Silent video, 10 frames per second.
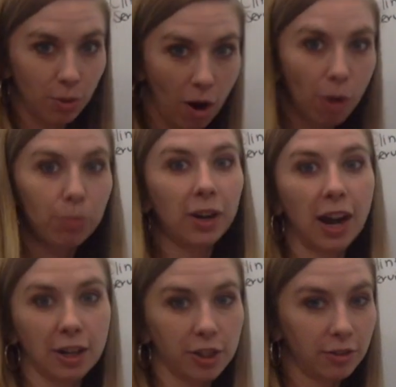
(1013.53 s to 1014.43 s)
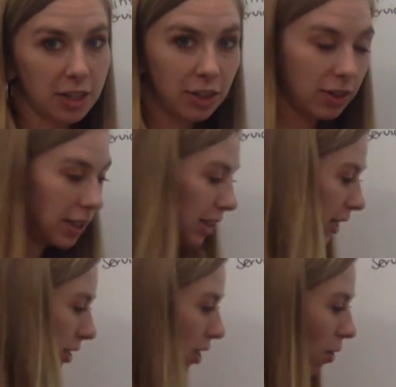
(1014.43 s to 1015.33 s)
We're all production resources,
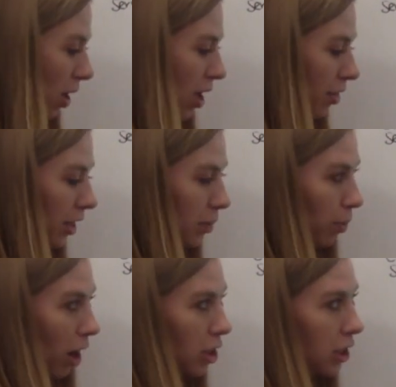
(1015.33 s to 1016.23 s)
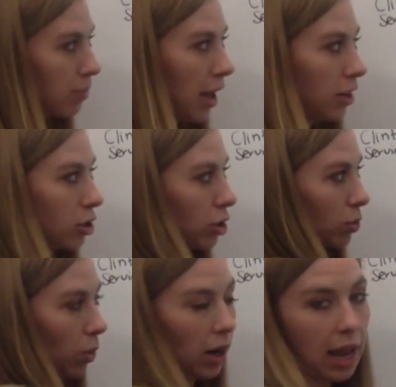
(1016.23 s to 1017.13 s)
and so these project
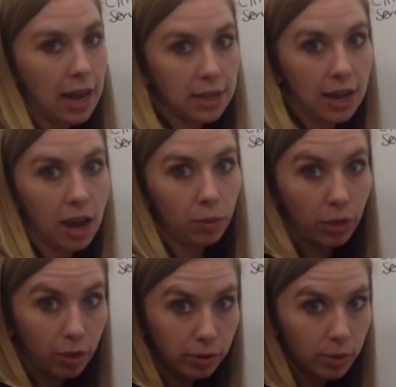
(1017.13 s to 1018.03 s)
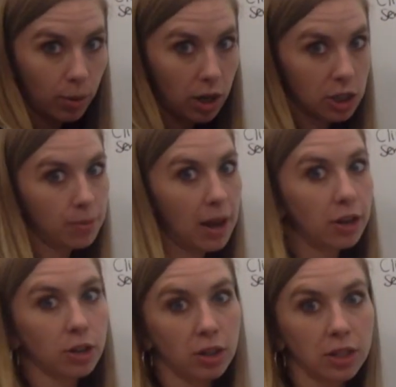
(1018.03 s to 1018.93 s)
managers work hand in hand with those project
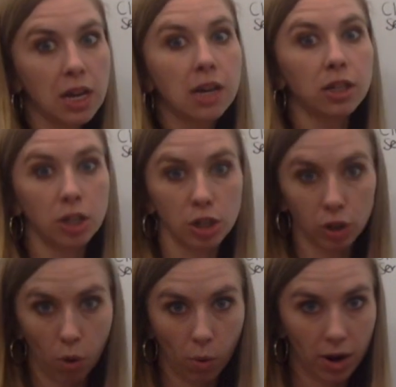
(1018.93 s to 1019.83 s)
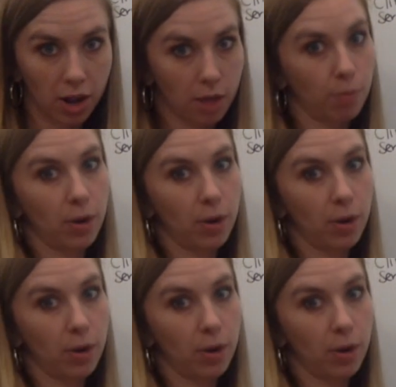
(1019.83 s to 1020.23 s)
managers to just coordinate the